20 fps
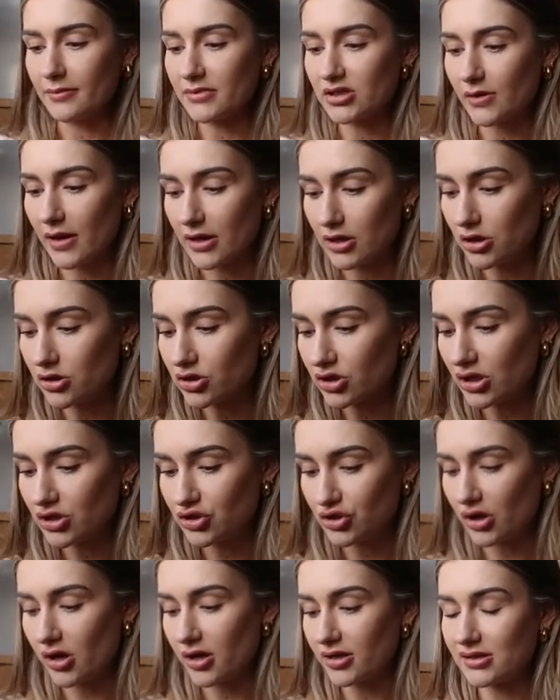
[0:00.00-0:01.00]
So I
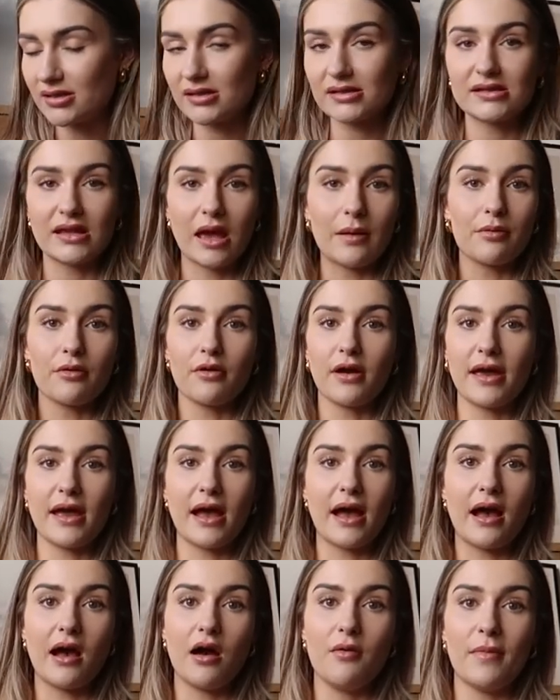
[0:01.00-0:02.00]
usually just separate
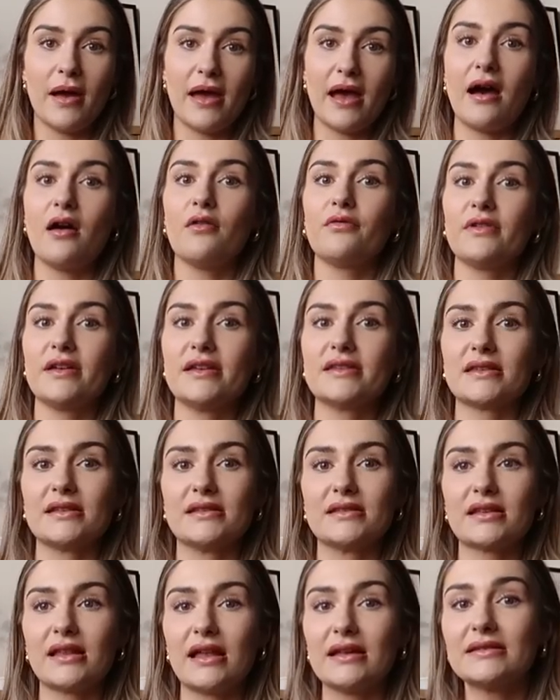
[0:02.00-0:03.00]
out my outfits
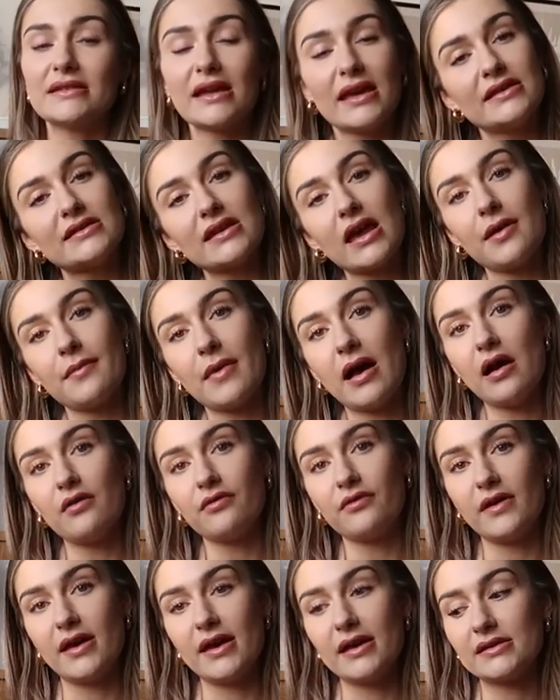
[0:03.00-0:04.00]
into like daytime
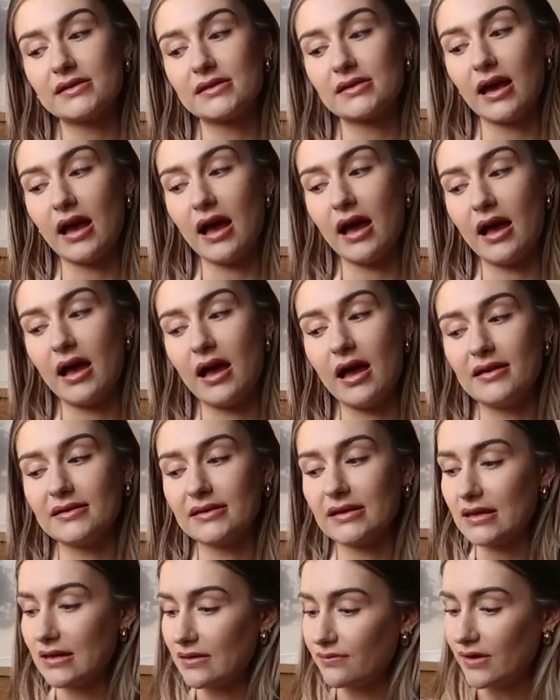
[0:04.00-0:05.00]
outfits
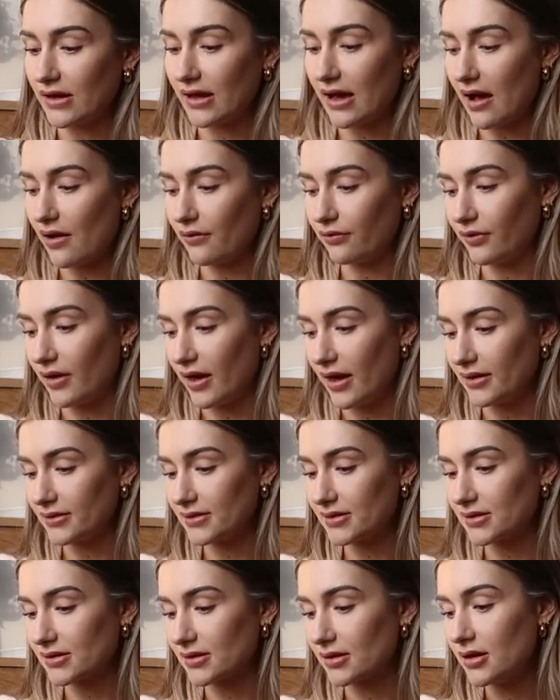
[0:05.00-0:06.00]
and evening
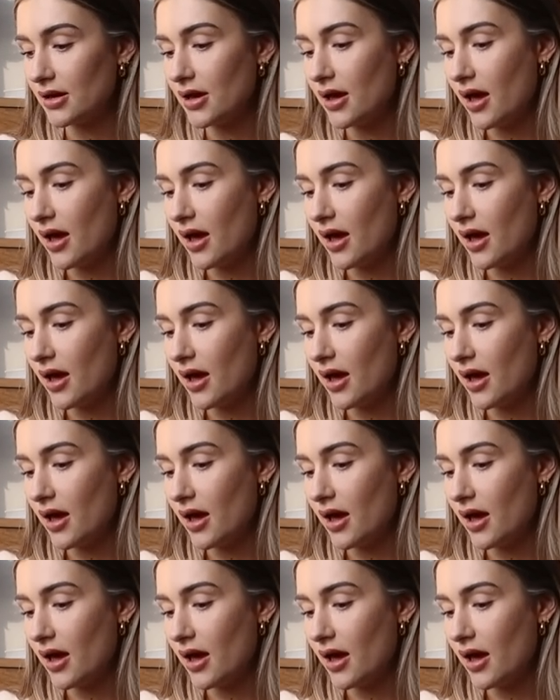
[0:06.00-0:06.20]
outfits.